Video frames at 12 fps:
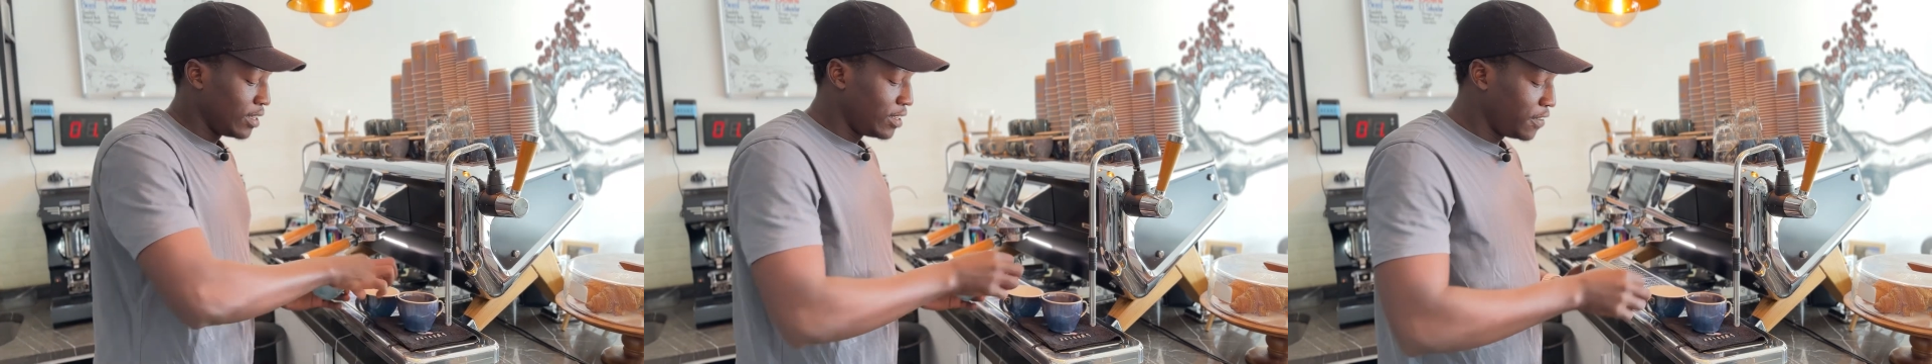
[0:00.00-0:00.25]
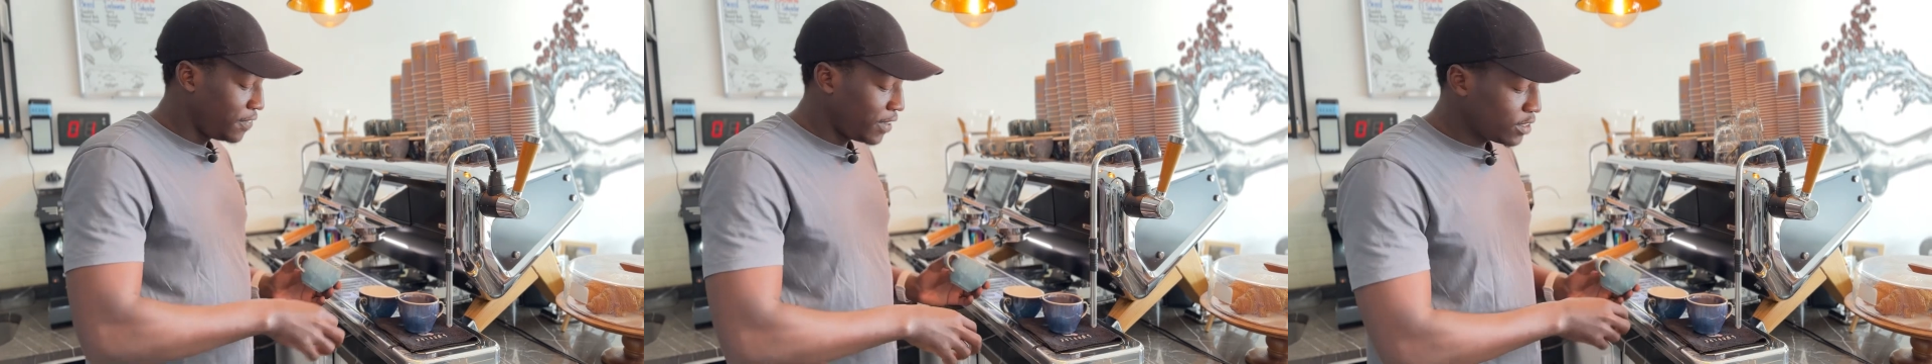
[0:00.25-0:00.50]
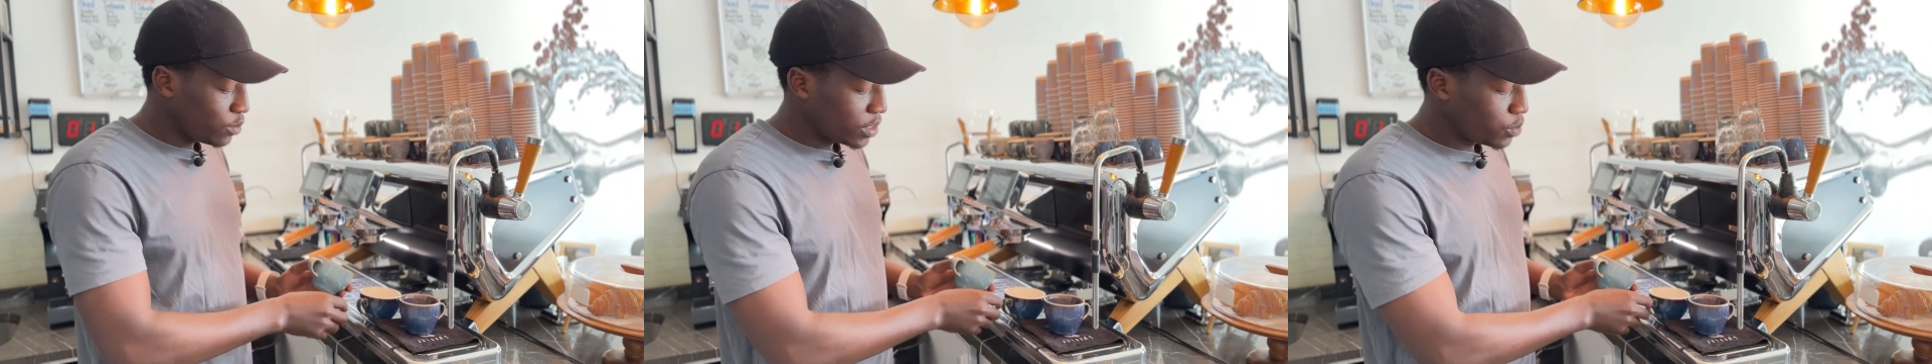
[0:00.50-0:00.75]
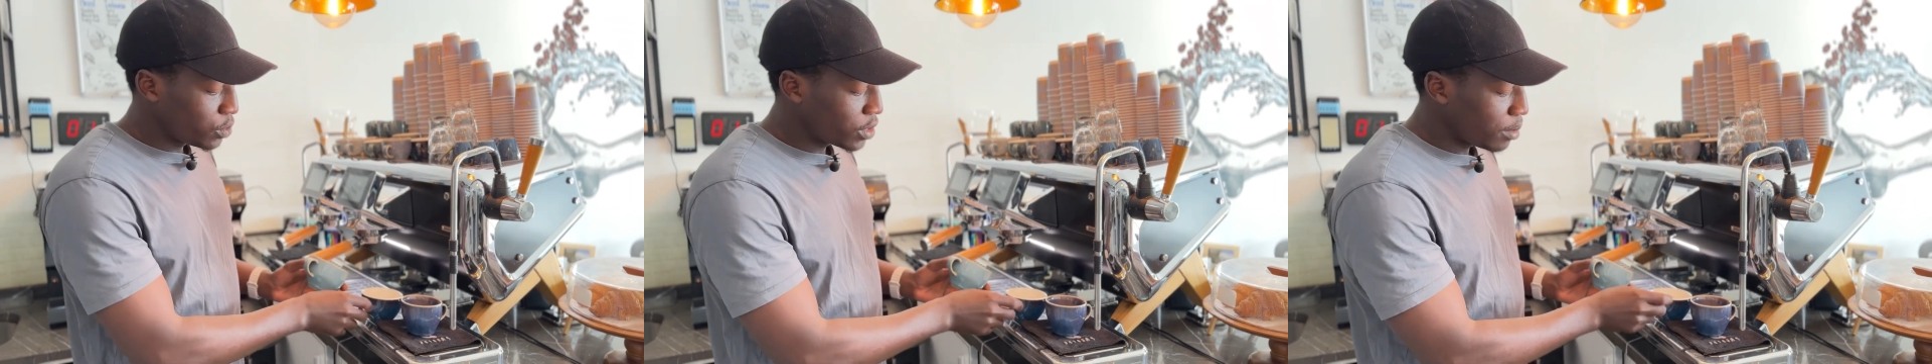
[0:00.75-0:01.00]
the flat white
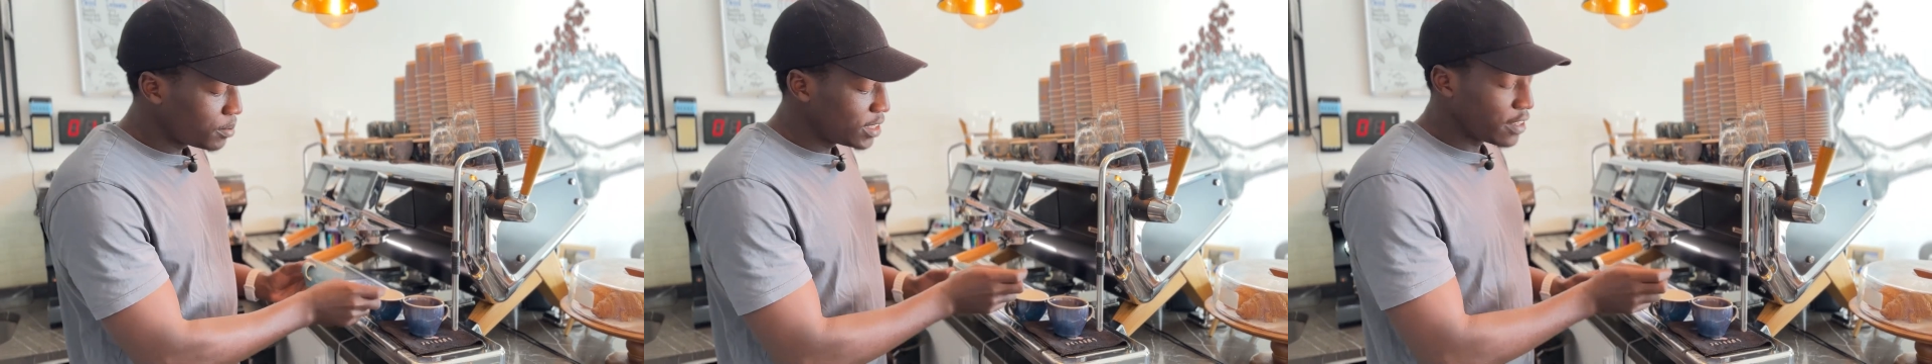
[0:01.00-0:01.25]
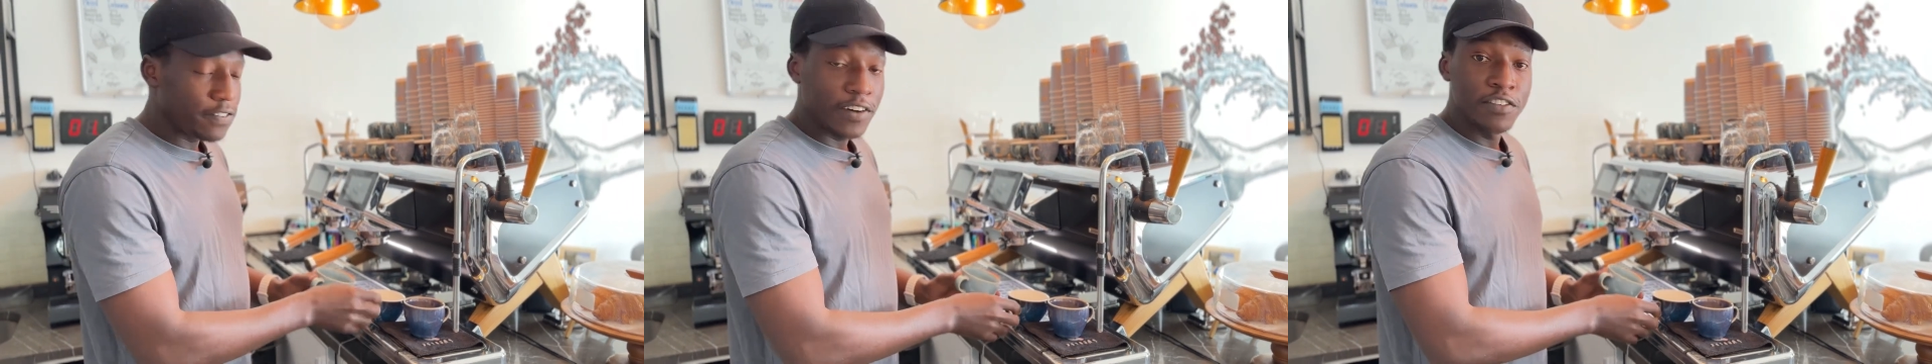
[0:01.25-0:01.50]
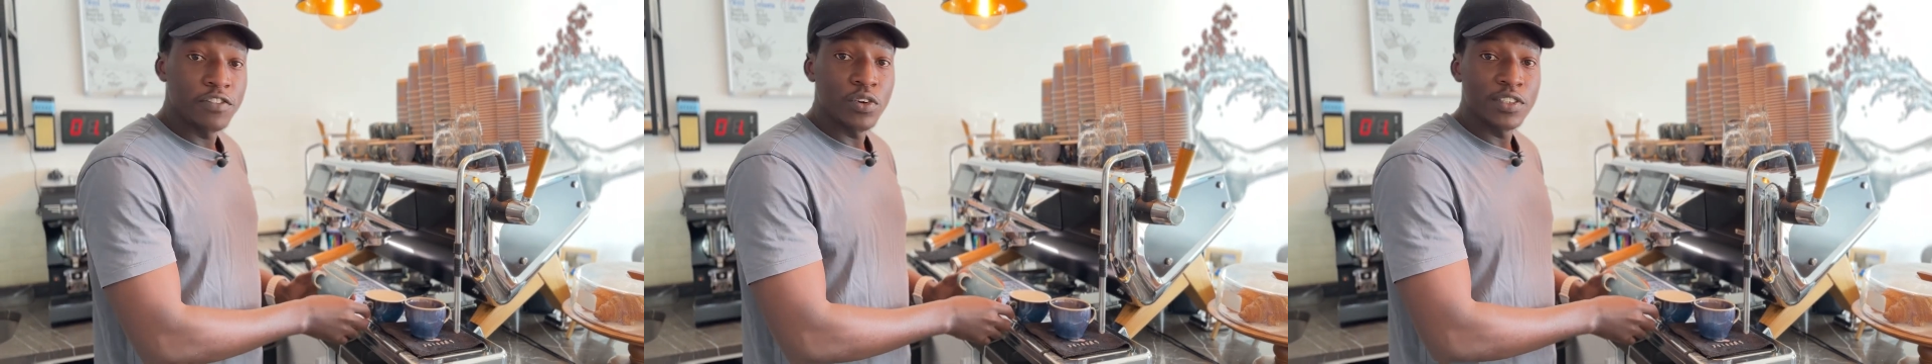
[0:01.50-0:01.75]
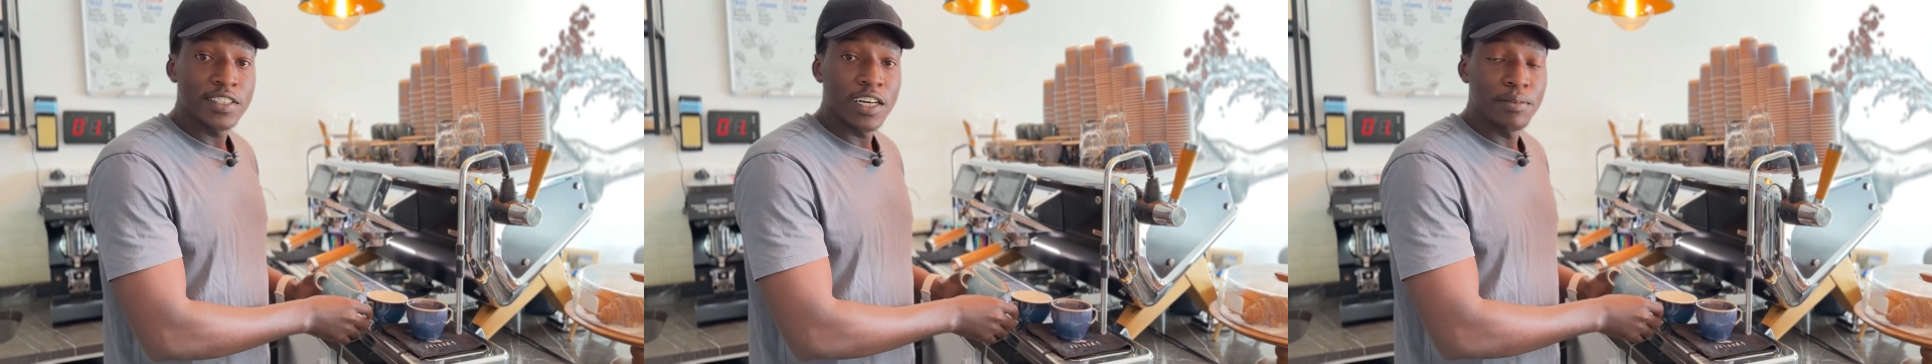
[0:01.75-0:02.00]
will come in the 5
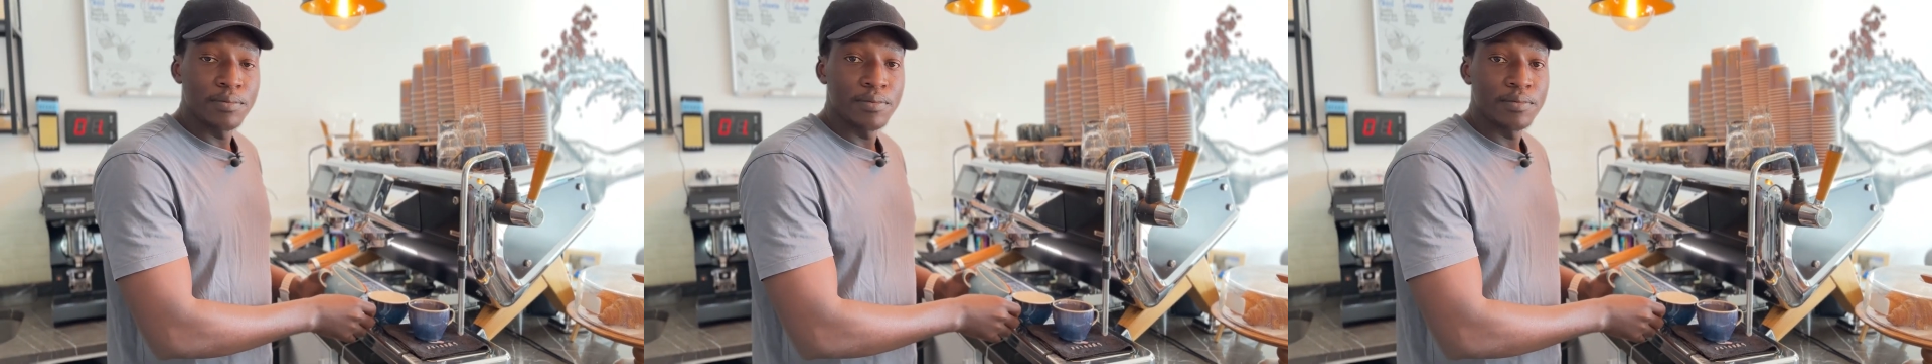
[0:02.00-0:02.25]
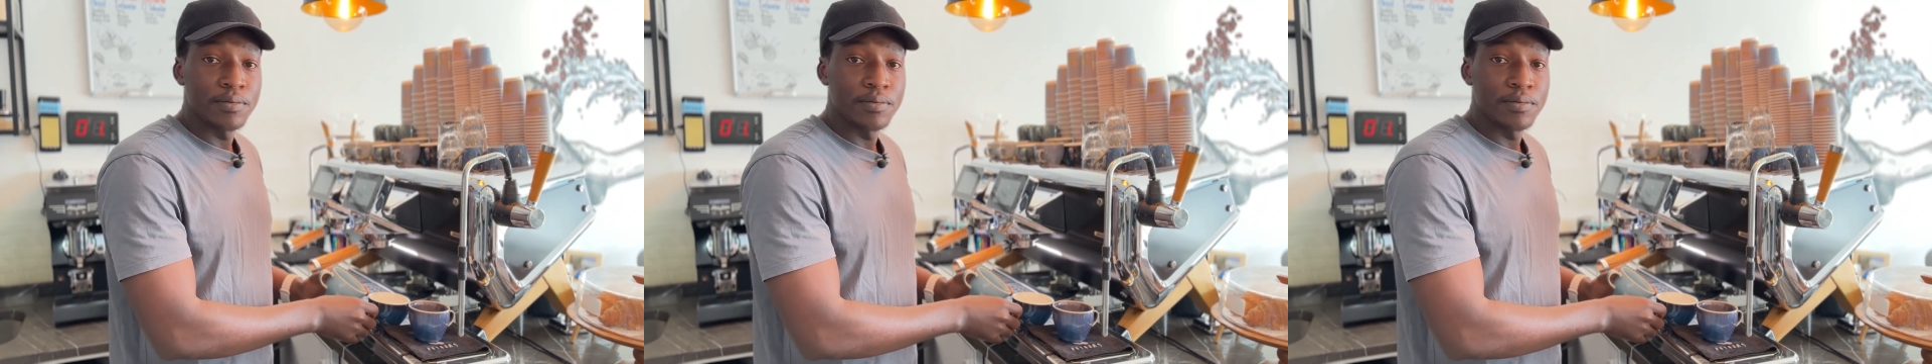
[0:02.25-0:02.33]
ounce cup.